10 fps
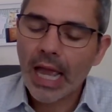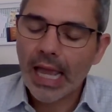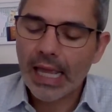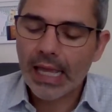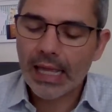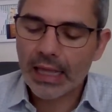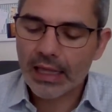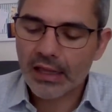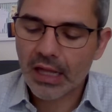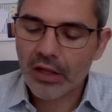
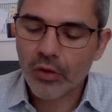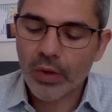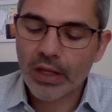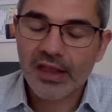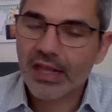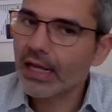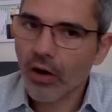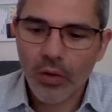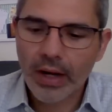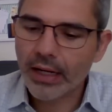is you can see it
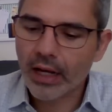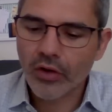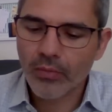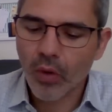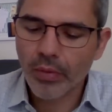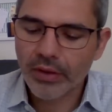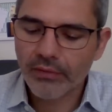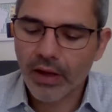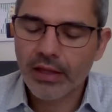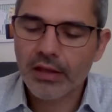already on your mobile
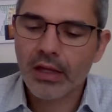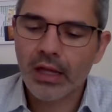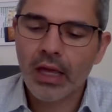device.